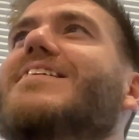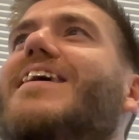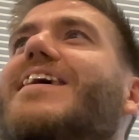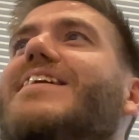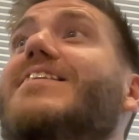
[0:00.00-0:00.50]

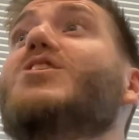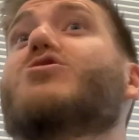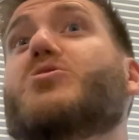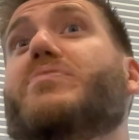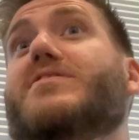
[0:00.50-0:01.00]

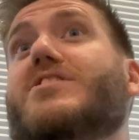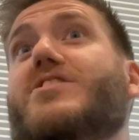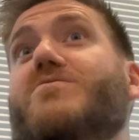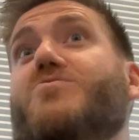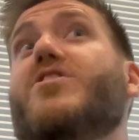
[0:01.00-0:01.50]
leadership
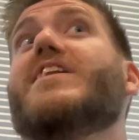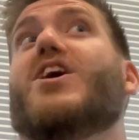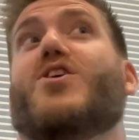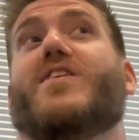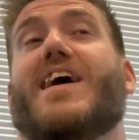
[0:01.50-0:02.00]
position
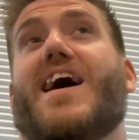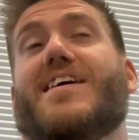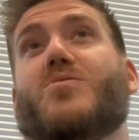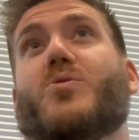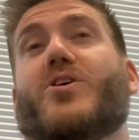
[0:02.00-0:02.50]
really early on
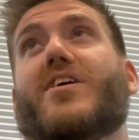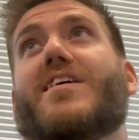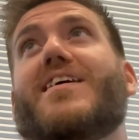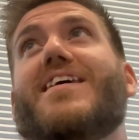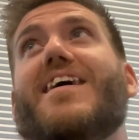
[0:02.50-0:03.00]
in
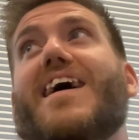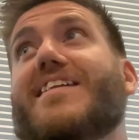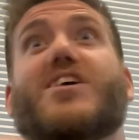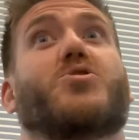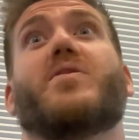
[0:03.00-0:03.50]
work at
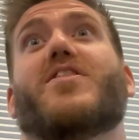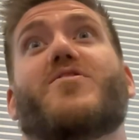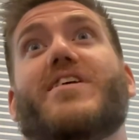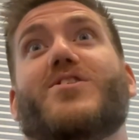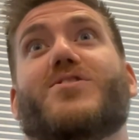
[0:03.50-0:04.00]
like
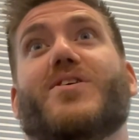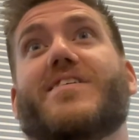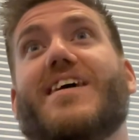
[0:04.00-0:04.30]
23 years old.